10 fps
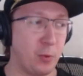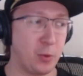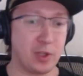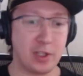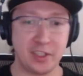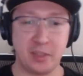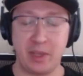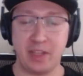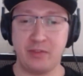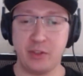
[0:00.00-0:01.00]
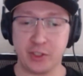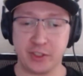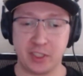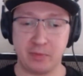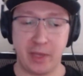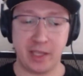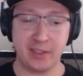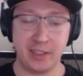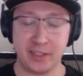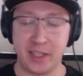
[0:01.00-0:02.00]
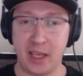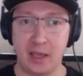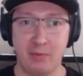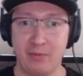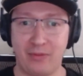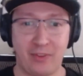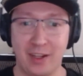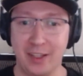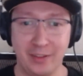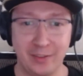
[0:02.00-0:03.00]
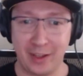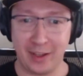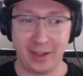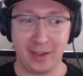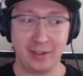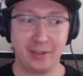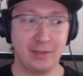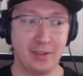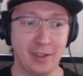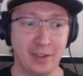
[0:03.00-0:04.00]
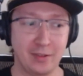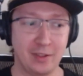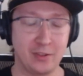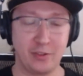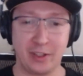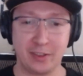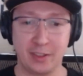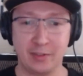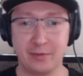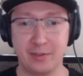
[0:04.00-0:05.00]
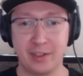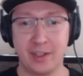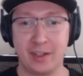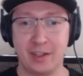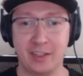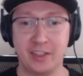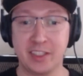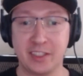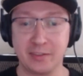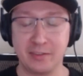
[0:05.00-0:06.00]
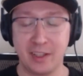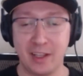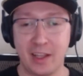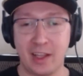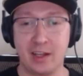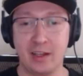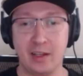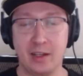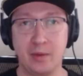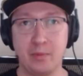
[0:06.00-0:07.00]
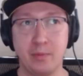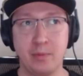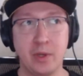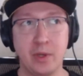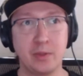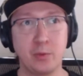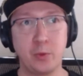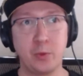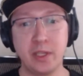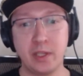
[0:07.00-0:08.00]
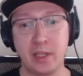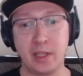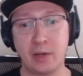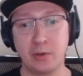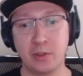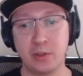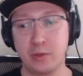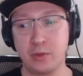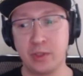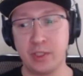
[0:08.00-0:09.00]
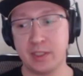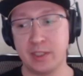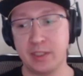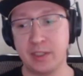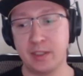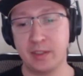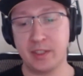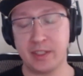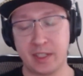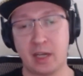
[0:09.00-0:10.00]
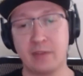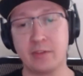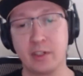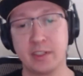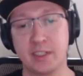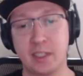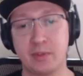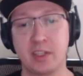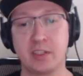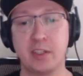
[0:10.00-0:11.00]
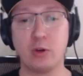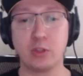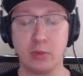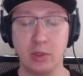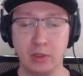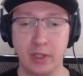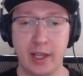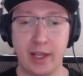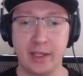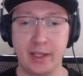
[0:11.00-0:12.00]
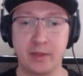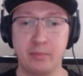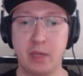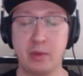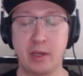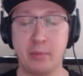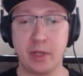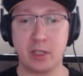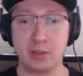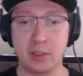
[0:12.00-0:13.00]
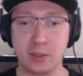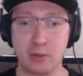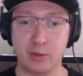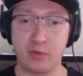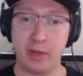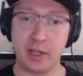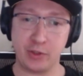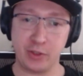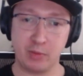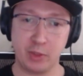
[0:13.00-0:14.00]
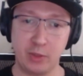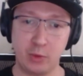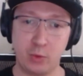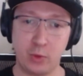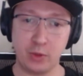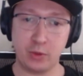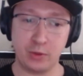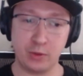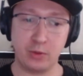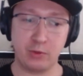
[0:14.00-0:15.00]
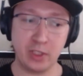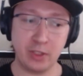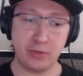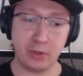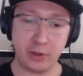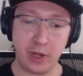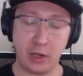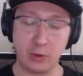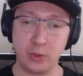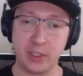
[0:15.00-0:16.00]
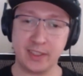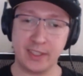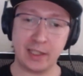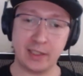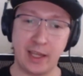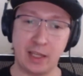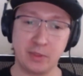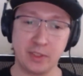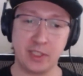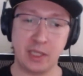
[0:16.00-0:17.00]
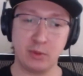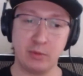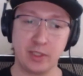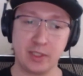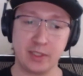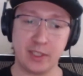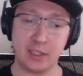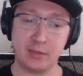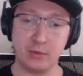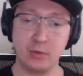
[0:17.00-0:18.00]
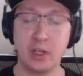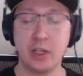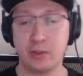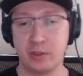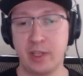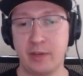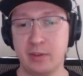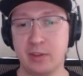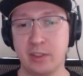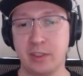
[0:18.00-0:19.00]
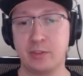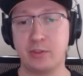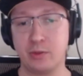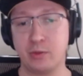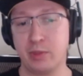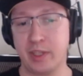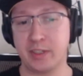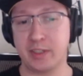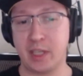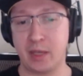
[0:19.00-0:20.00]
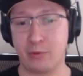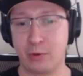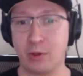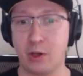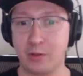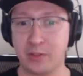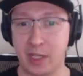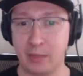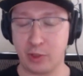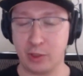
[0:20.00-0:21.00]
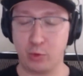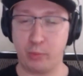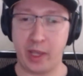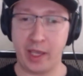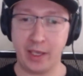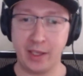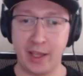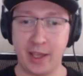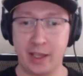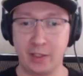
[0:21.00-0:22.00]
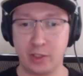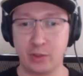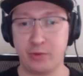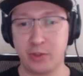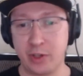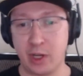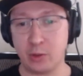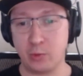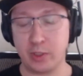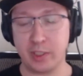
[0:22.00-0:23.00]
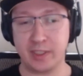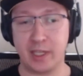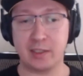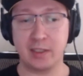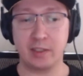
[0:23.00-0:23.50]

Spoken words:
are the main features that make this game fun and like attractive, addictive. But we allow you to easily discover something notable, and maybe compare it in terms of metrics. But if you want to really figure out what exactly helps this game to be successful, you definitely need to play this game for a lot of time, try to pay, and try to figure out what exactly